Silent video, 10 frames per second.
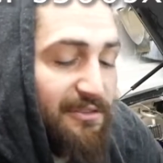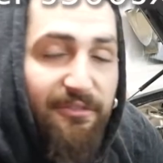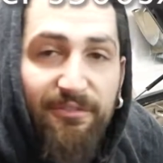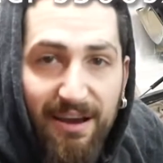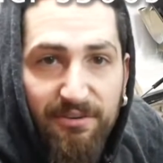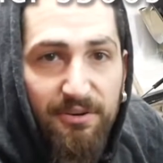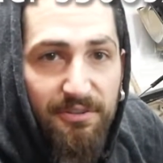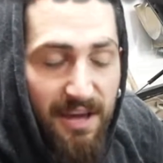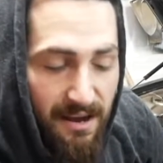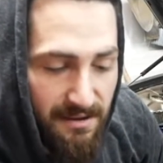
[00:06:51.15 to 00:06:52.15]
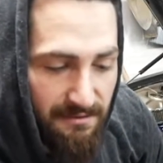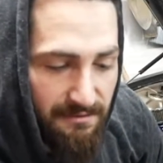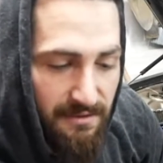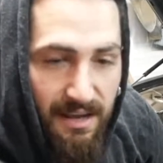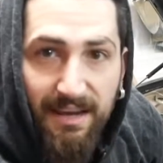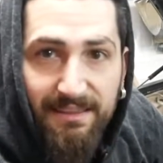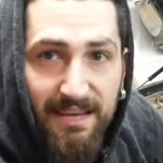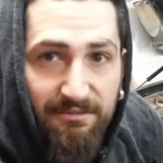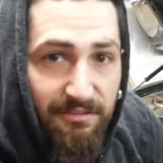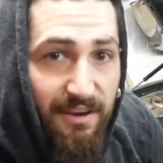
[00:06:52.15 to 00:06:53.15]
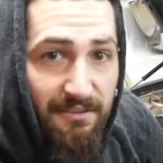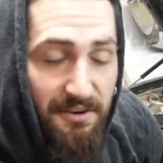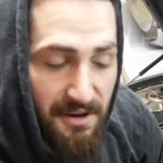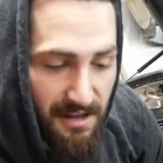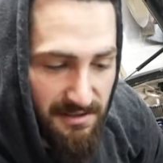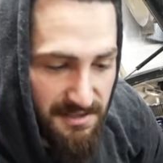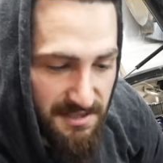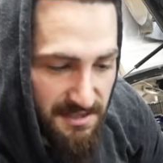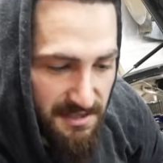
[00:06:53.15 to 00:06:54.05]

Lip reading: $500. I got that for $500.